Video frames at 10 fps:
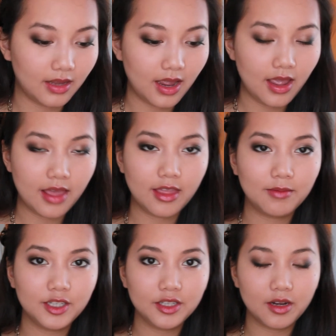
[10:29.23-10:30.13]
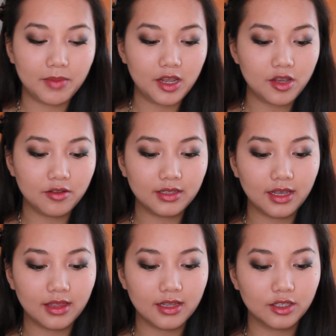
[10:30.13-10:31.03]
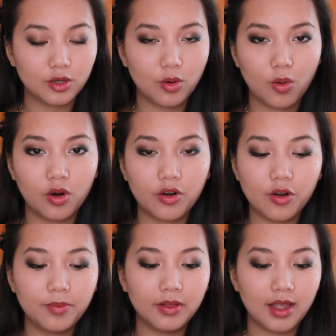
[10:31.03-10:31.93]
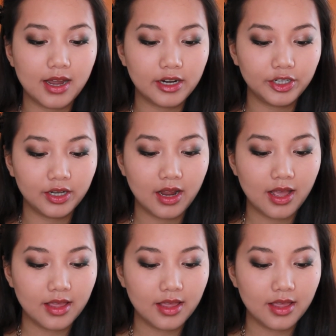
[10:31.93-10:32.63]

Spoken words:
Okay, and then I'm just going to be using this coral blush.